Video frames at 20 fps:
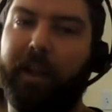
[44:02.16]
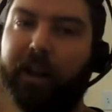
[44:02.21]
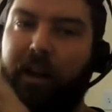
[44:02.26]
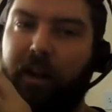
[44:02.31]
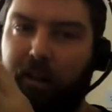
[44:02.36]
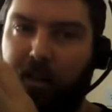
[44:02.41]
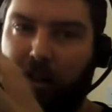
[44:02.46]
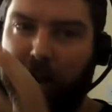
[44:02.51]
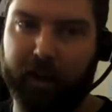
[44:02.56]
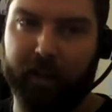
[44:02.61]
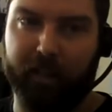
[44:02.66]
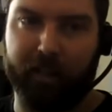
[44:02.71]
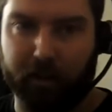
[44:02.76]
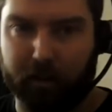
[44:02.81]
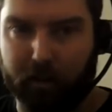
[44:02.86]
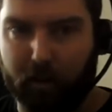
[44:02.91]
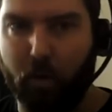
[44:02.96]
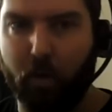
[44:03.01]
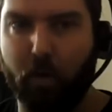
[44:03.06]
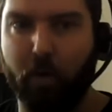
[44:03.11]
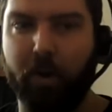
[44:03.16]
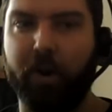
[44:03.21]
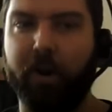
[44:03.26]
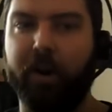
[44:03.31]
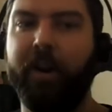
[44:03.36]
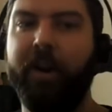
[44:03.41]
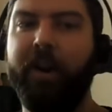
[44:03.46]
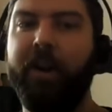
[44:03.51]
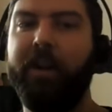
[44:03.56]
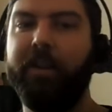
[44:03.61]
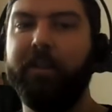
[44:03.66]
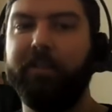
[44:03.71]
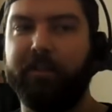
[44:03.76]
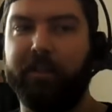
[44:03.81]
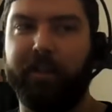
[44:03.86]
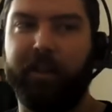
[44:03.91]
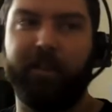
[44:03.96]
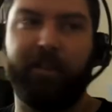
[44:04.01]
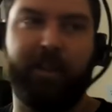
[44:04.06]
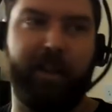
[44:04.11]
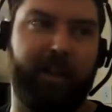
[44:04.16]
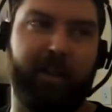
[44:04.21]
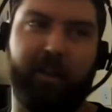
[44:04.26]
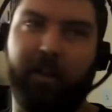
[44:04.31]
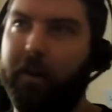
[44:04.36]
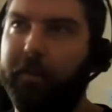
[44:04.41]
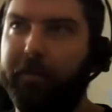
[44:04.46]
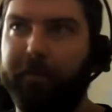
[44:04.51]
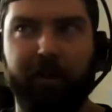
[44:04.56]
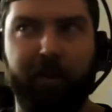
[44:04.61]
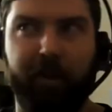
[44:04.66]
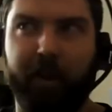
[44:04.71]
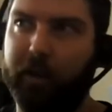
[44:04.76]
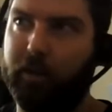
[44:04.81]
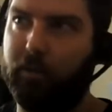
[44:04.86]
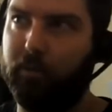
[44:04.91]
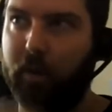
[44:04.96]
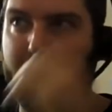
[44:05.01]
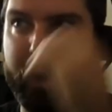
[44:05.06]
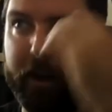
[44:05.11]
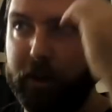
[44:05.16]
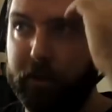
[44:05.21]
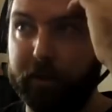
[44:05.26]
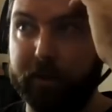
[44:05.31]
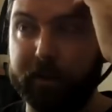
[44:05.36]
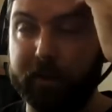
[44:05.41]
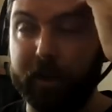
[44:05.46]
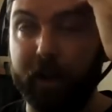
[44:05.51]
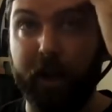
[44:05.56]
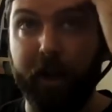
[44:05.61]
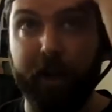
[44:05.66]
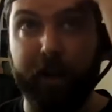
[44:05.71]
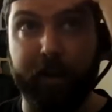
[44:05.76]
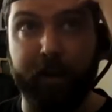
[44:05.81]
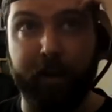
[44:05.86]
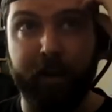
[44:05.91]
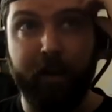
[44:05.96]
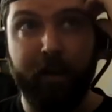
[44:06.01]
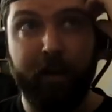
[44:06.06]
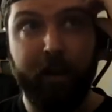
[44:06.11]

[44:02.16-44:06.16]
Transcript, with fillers: out a lot of their core so that they can offer like Rhino inside.